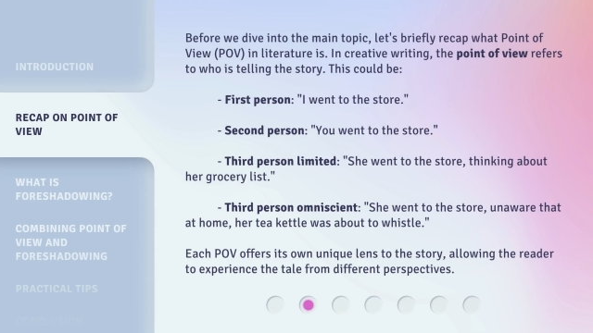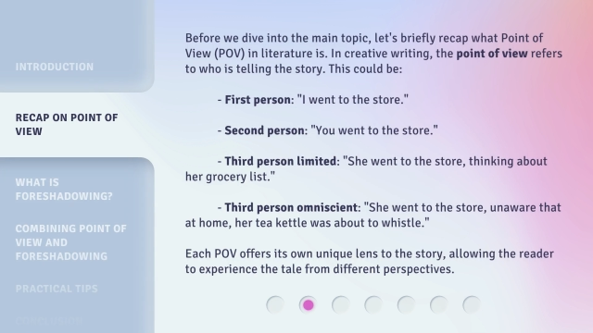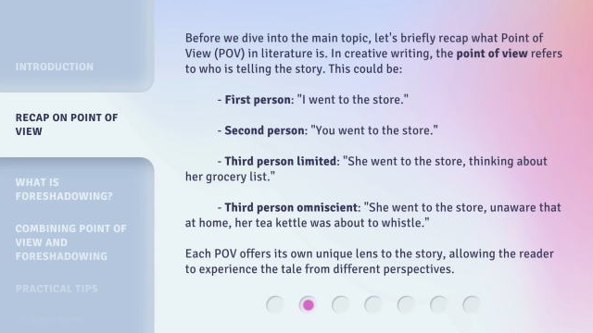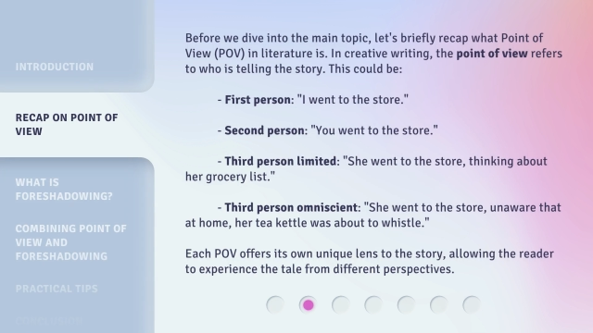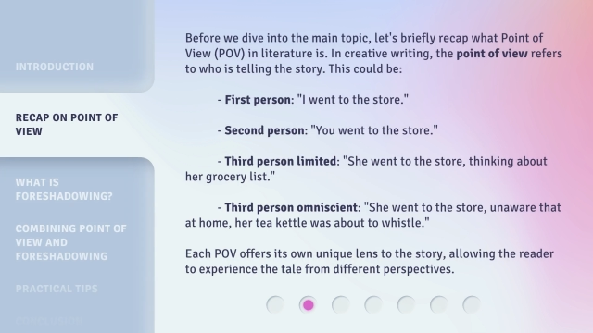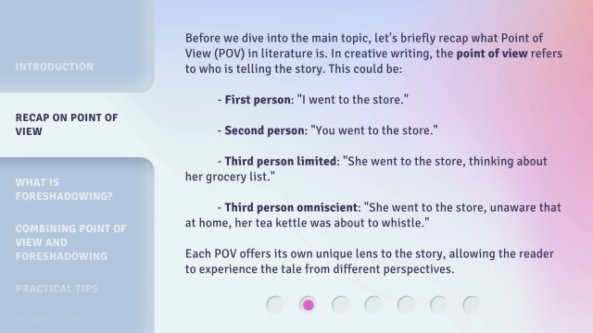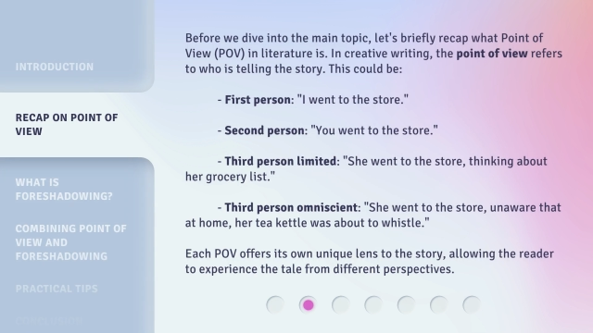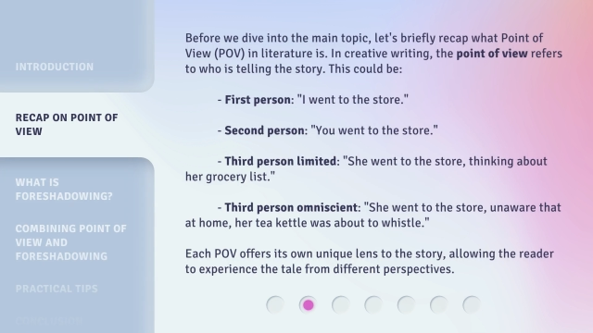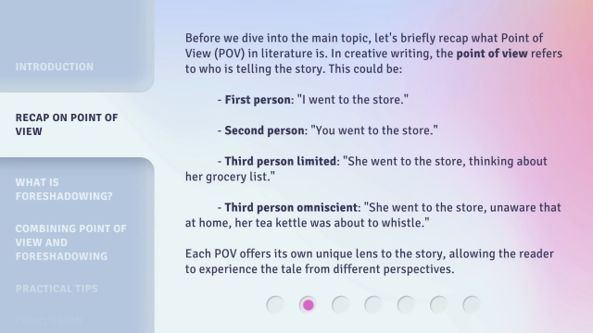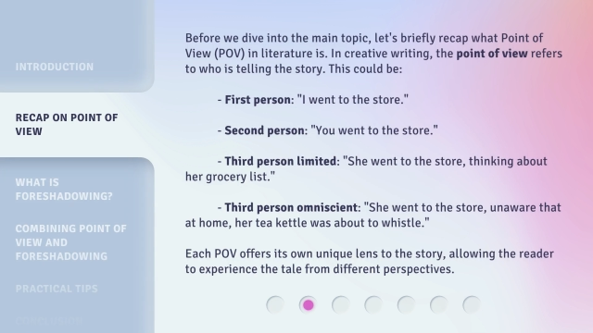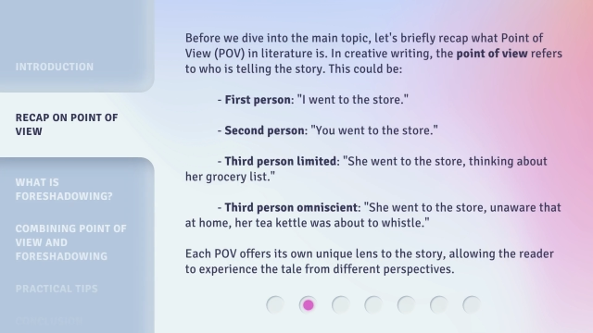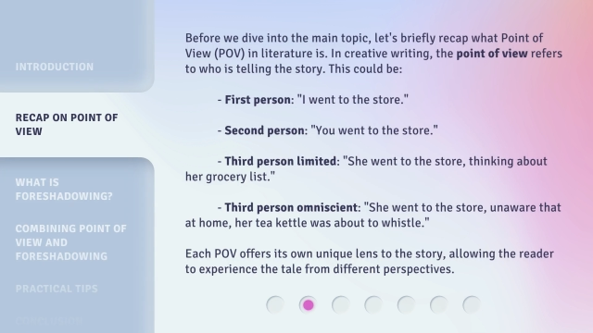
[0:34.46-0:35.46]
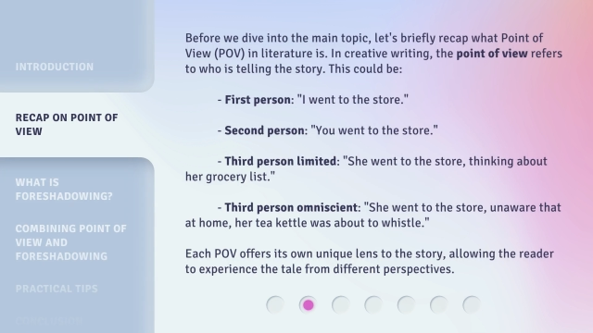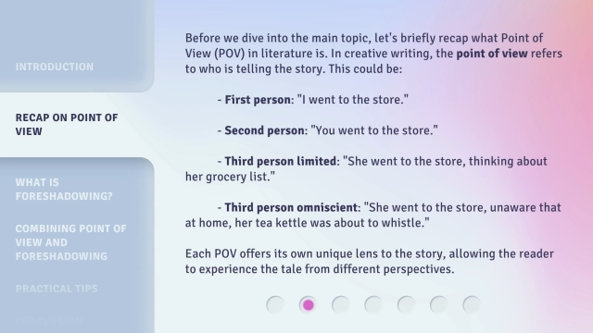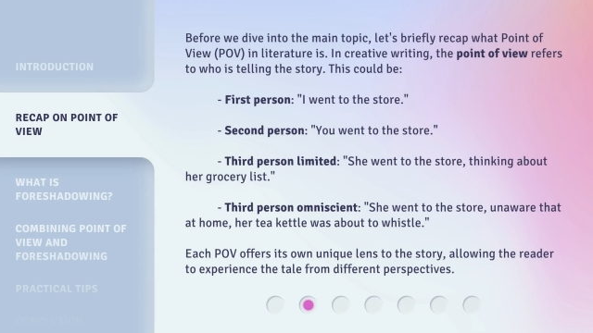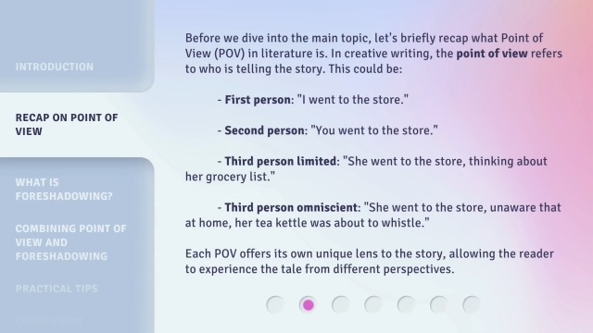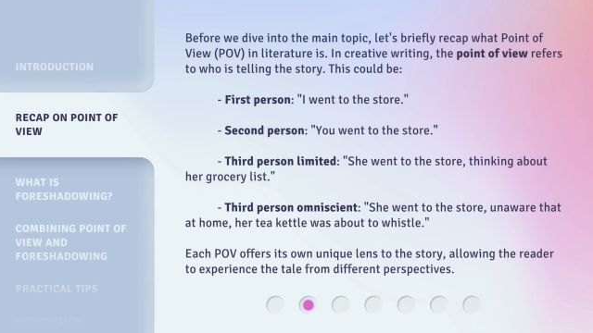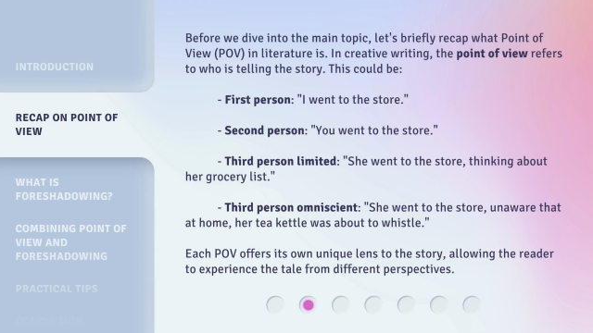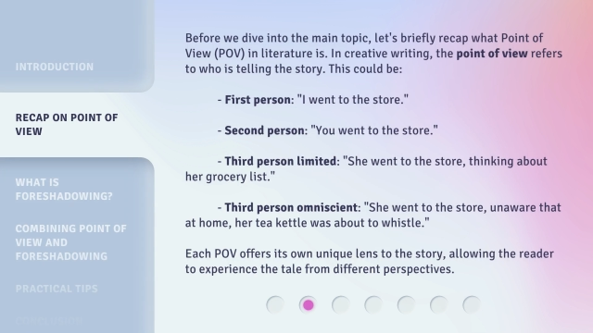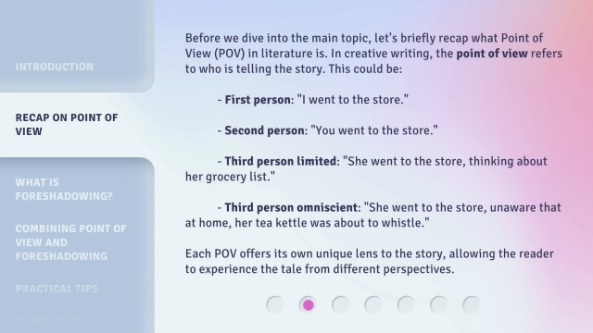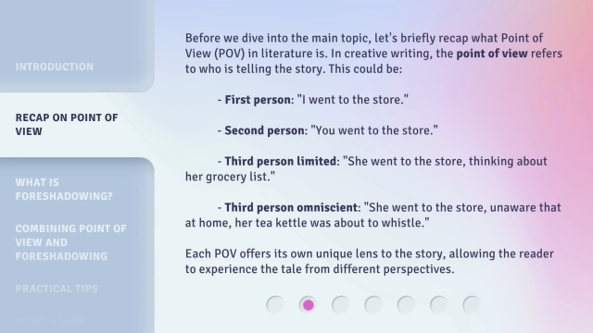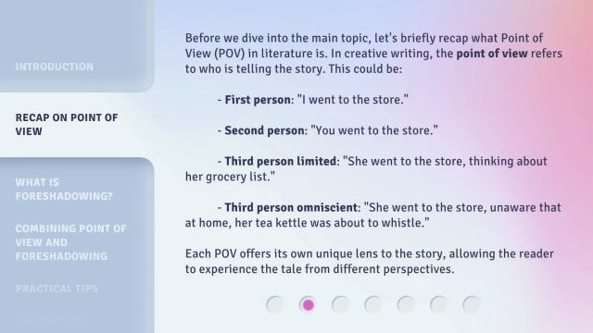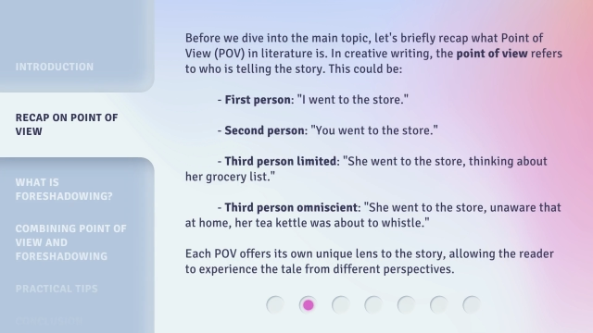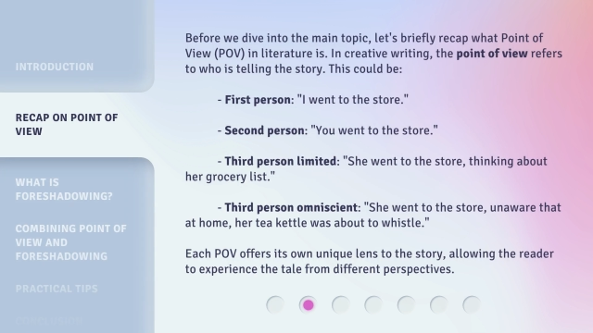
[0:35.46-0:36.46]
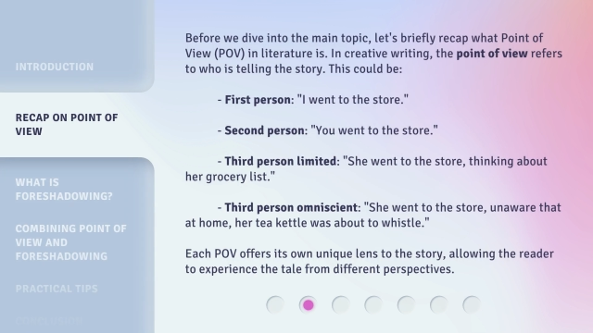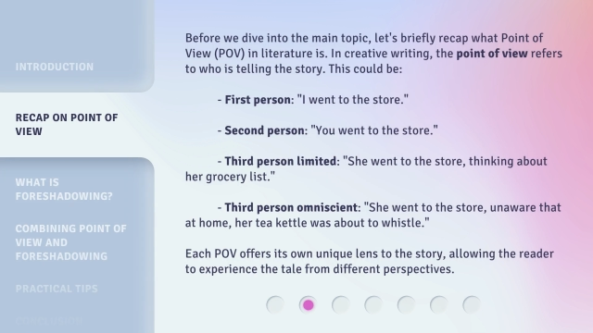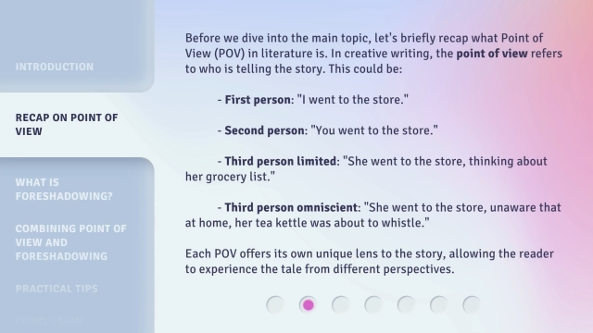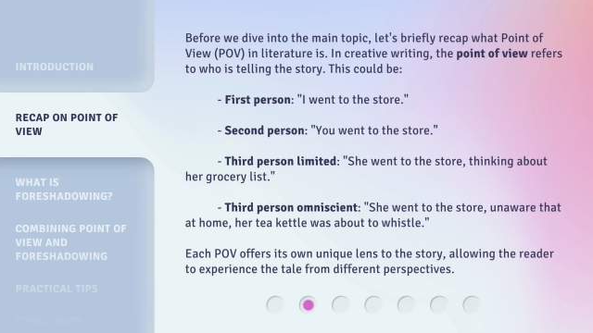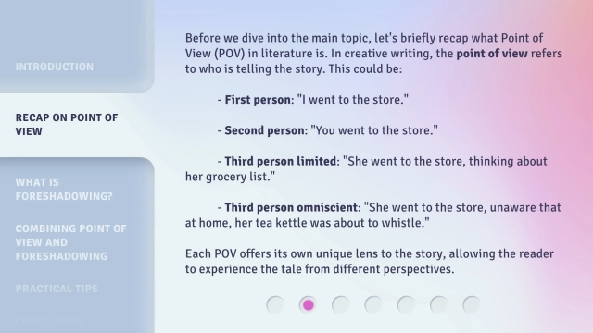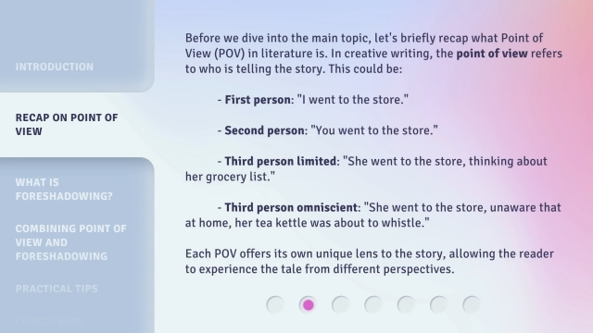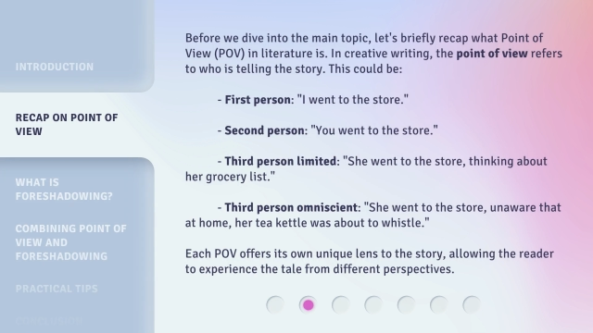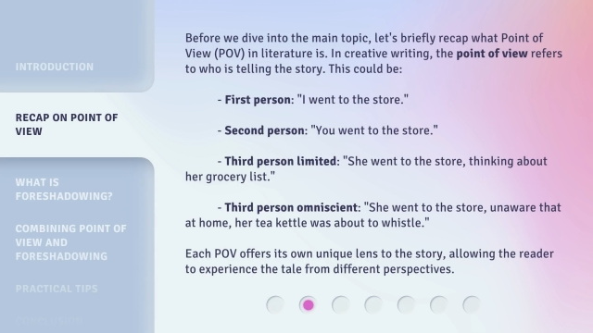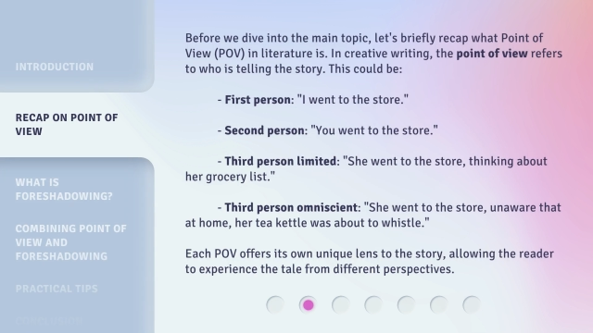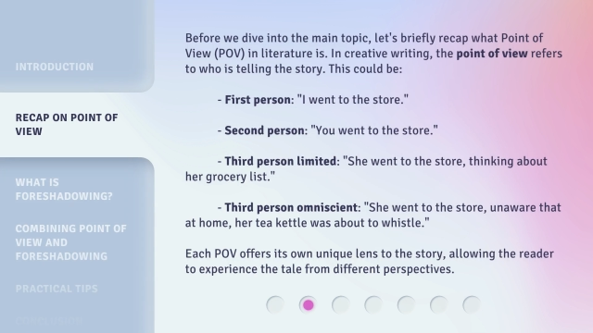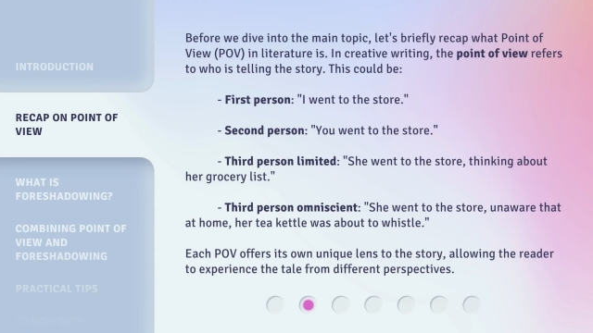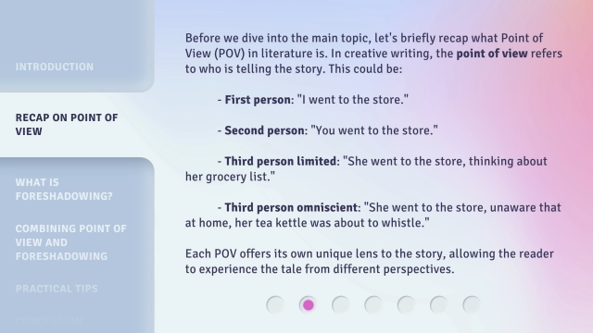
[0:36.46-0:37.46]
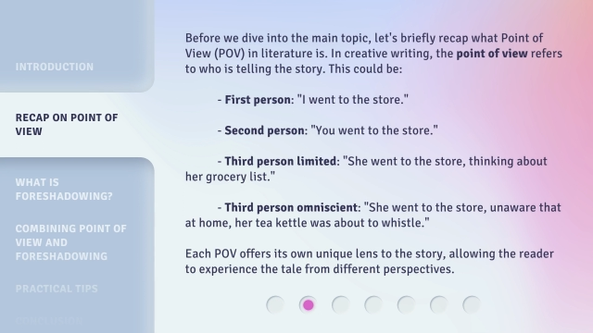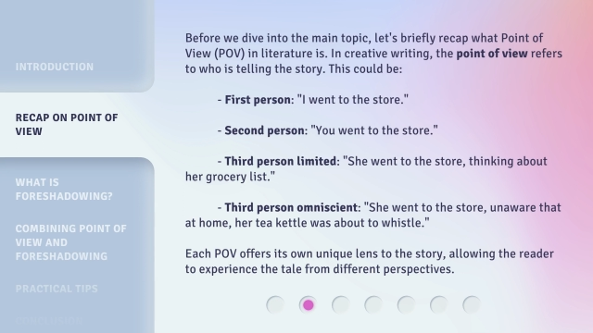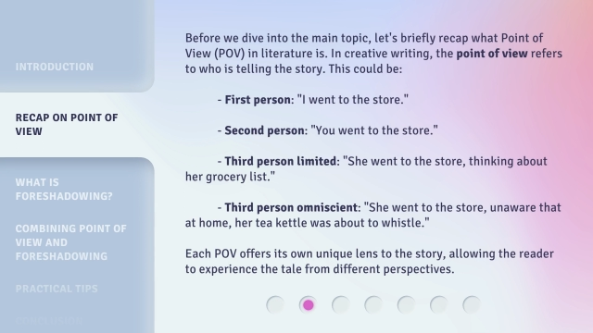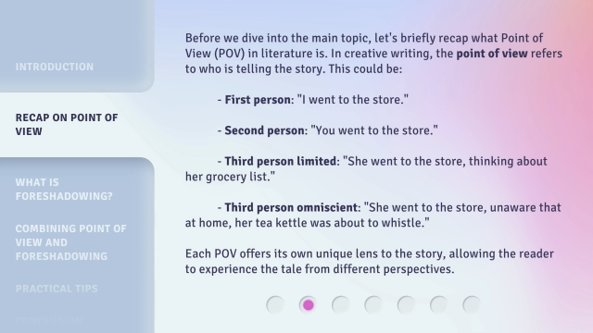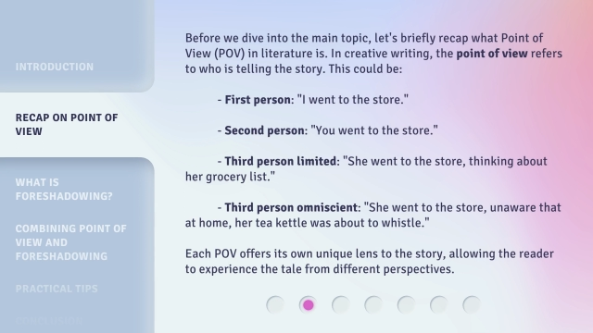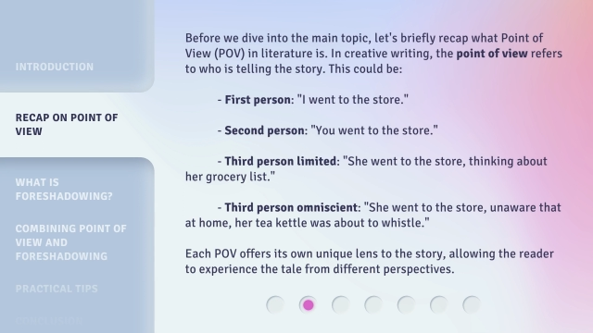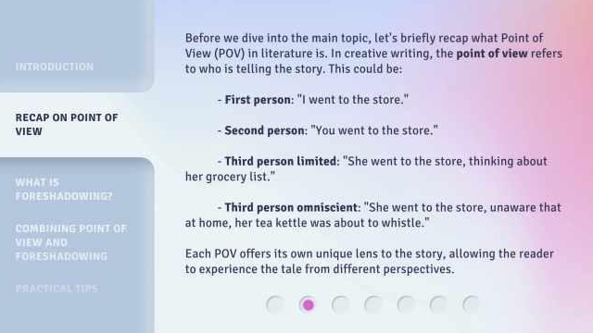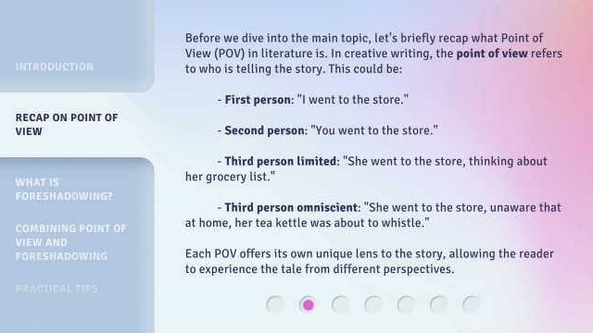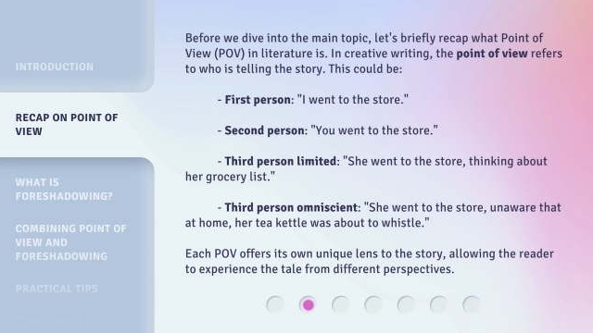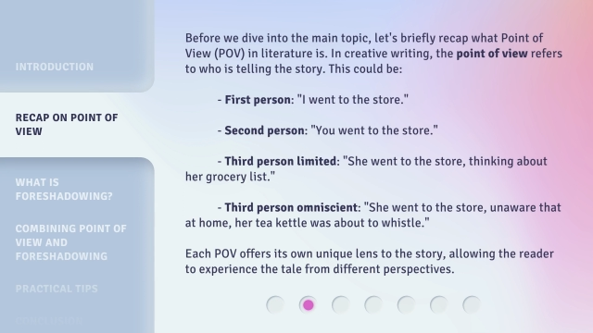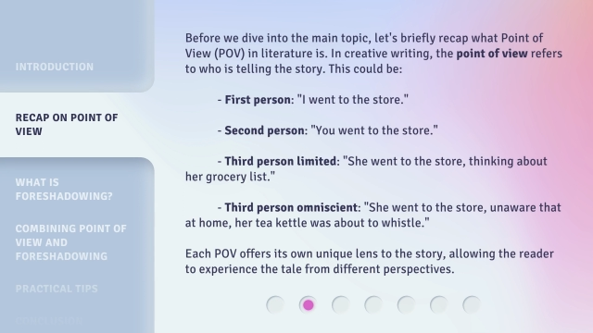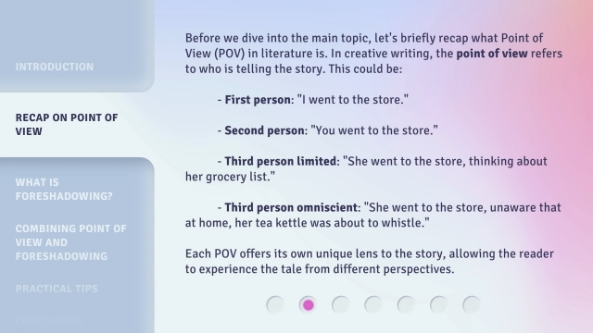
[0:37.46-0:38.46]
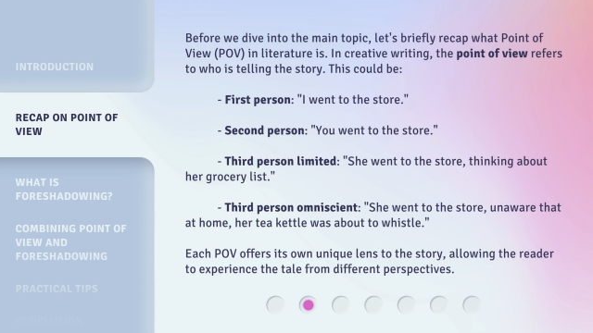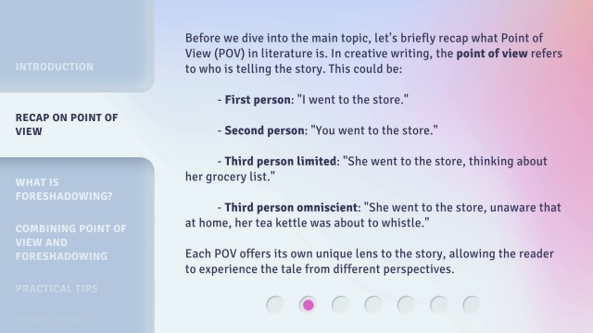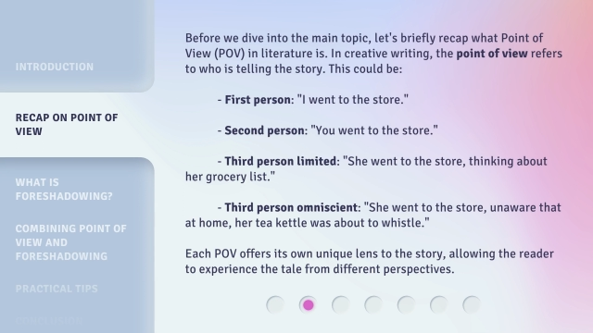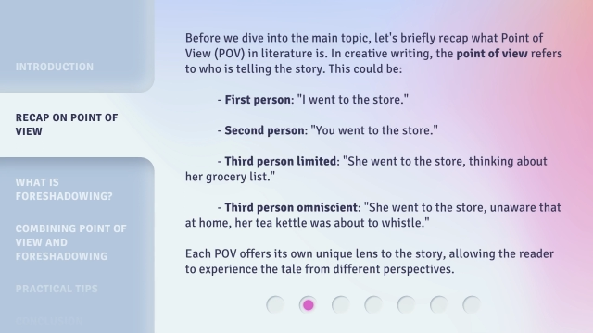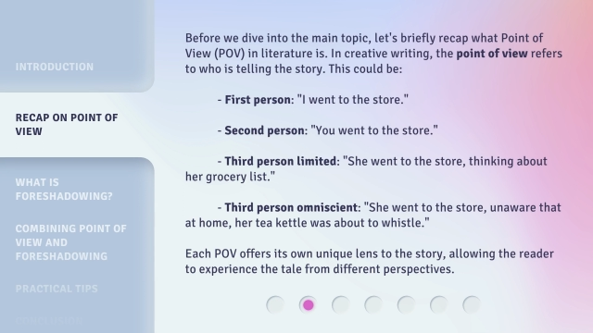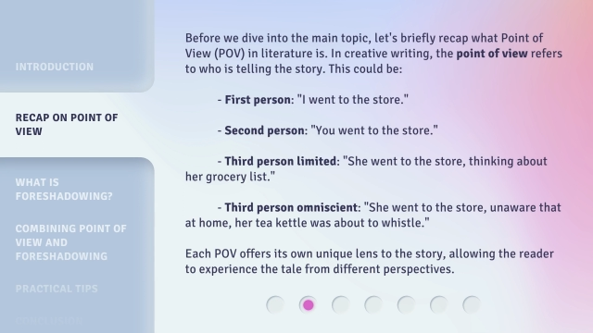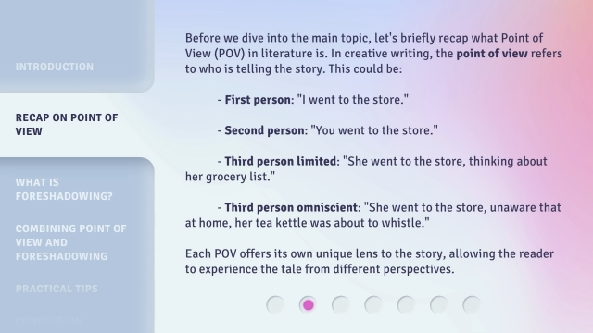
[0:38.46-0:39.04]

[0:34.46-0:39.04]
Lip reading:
(no speaker visible)